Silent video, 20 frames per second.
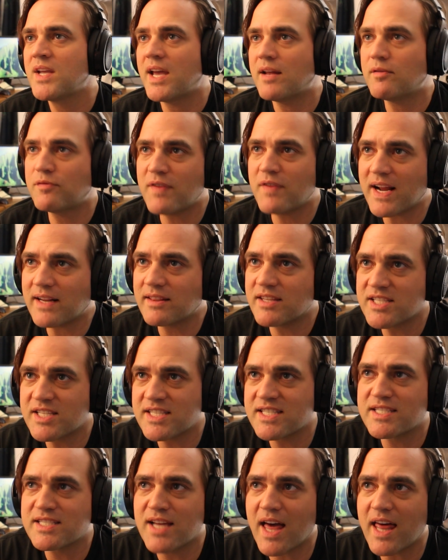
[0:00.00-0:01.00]
In fact, this
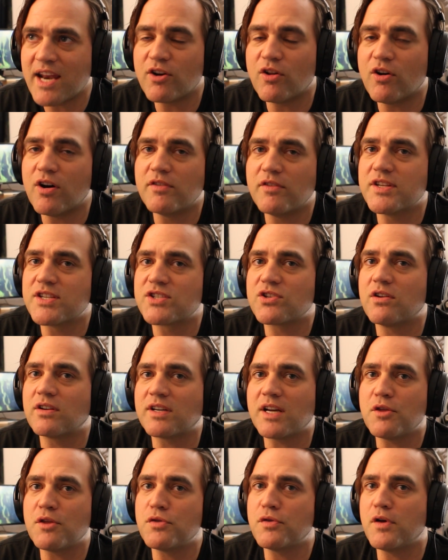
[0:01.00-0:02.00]
is not at all the
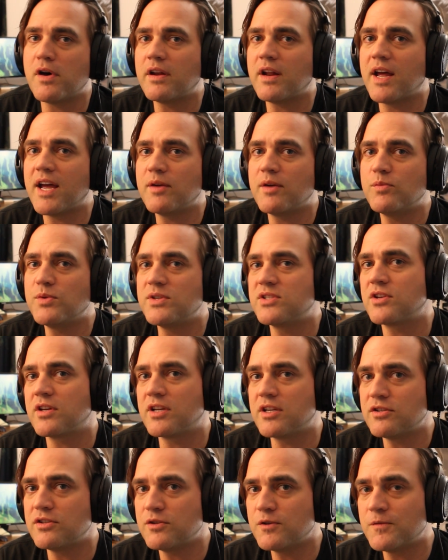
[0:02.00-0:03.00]
song I thought I was
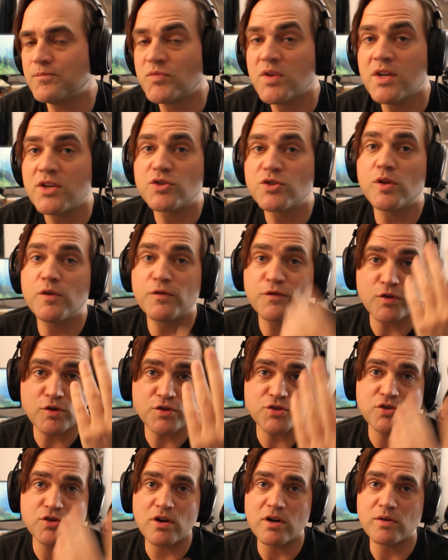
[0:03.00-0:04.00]
gonna do. So the
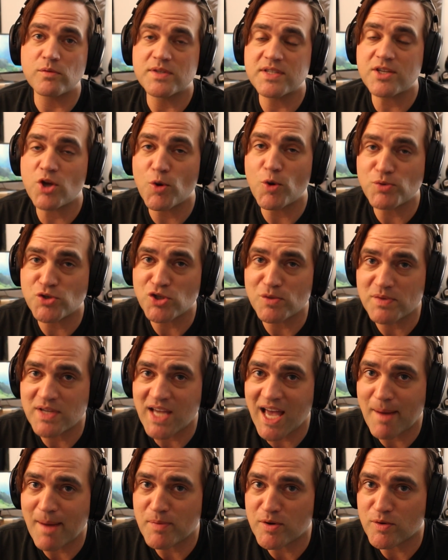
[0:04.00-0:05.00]
first song was Hope She'll Be
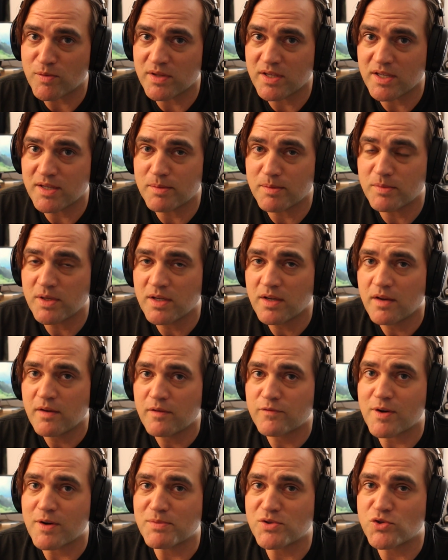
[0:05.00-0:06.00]
Happier With Him
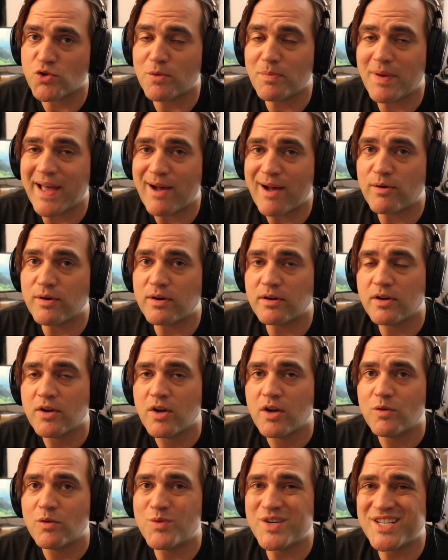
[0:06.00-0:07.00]
from Soul Power,
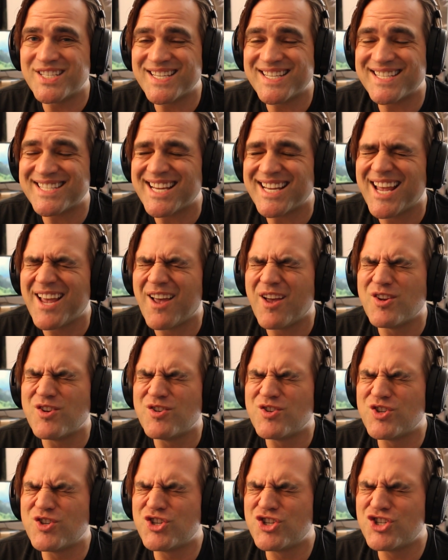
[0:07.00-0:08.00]
which is
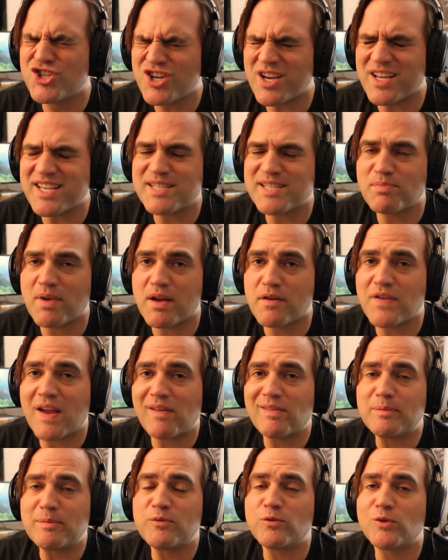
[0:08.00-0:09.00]
just my
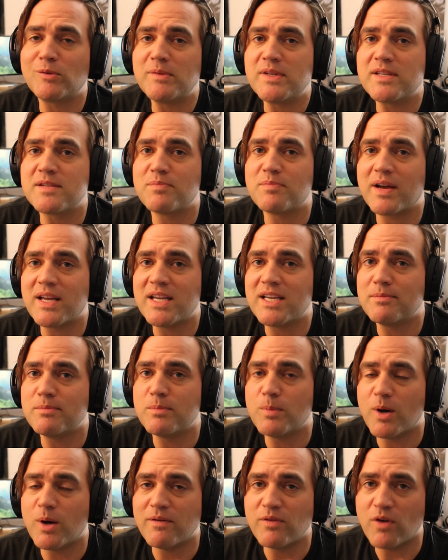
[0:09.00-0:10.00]
favorite performance by
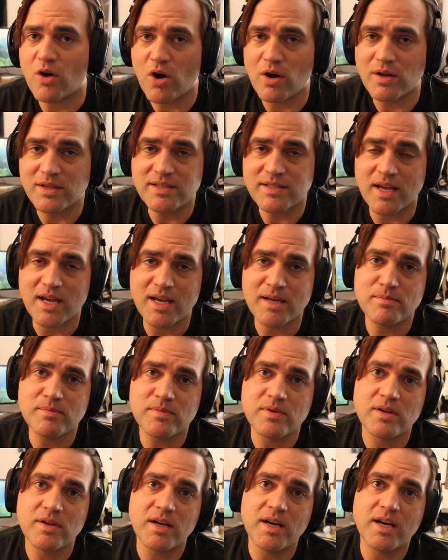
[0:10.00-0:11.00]
him of all time.